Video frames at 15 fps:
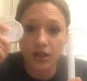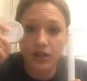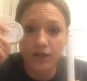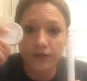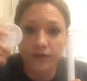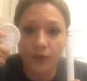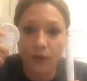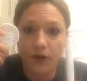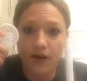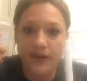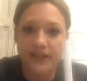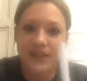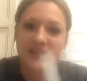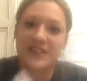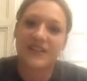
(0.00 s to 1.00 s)
for,
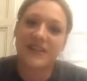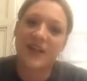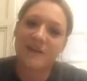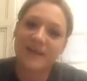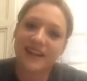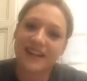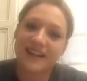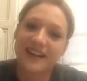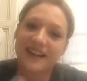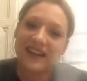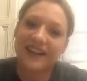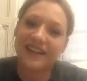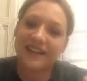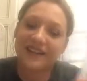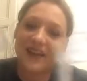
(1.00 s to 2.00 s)
you still call me Aunt Gotti,
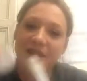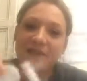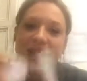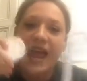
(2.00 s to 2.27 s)
I love that.